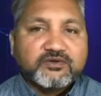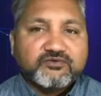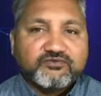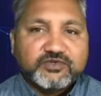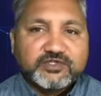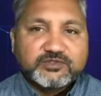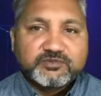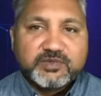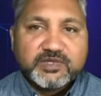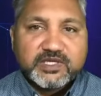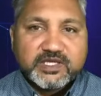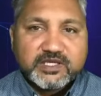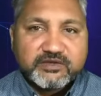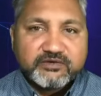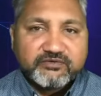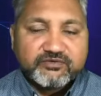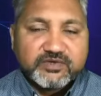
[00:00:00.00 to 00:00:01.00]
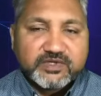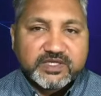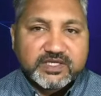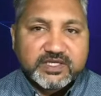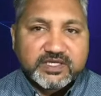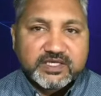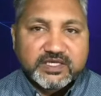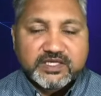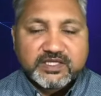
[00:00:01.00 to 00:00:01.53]
which believed
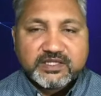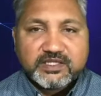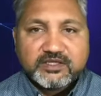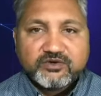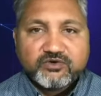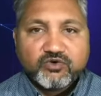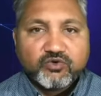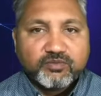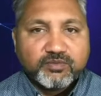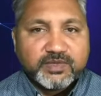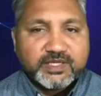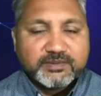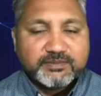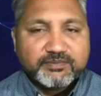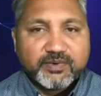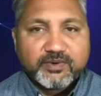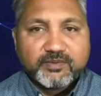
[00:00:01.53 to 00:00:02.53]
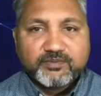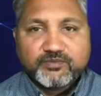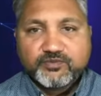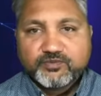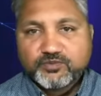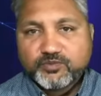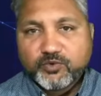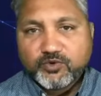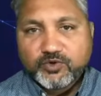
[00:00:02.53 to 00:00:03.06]
in the
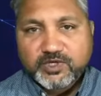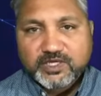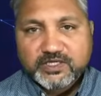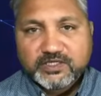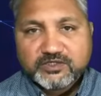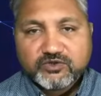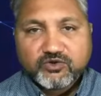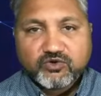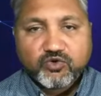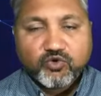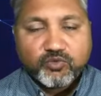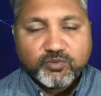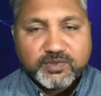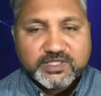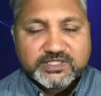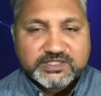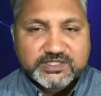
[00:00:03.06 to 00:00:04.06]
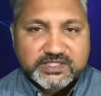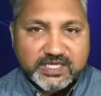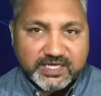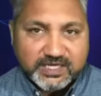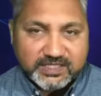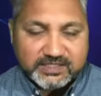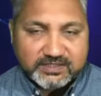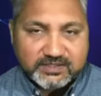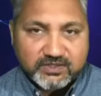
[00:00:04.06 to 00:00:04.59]
omnipotent or
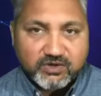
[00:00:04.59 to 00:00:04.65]
omniscient